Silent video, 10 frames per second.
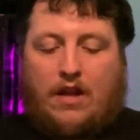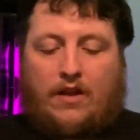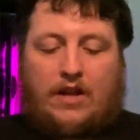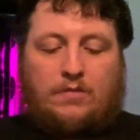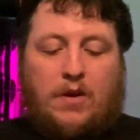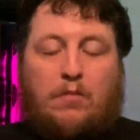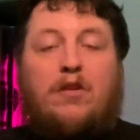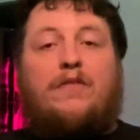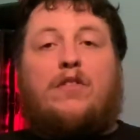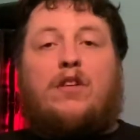
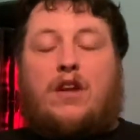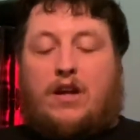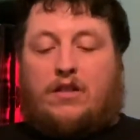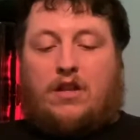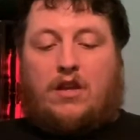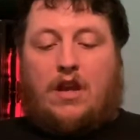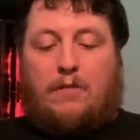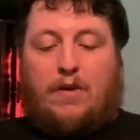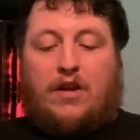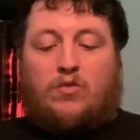look at the
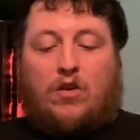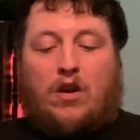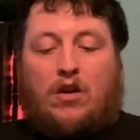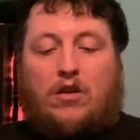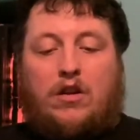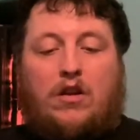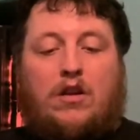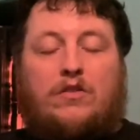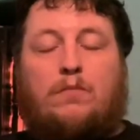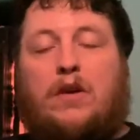Apex100
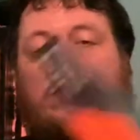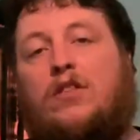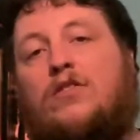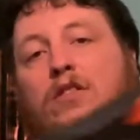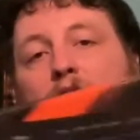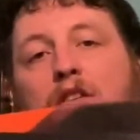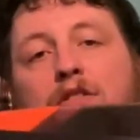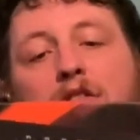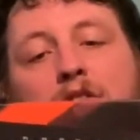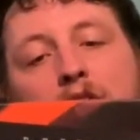by
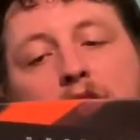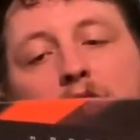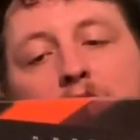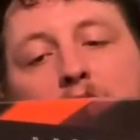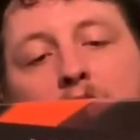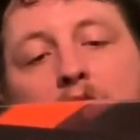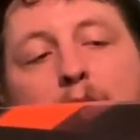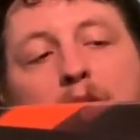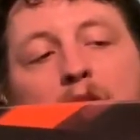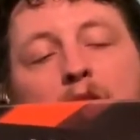SteelSeries
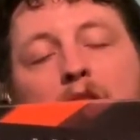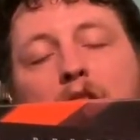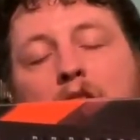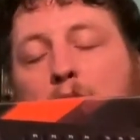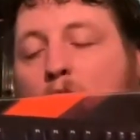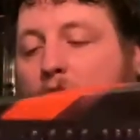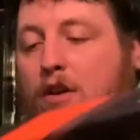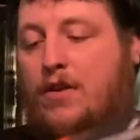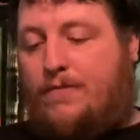gaming keyboard.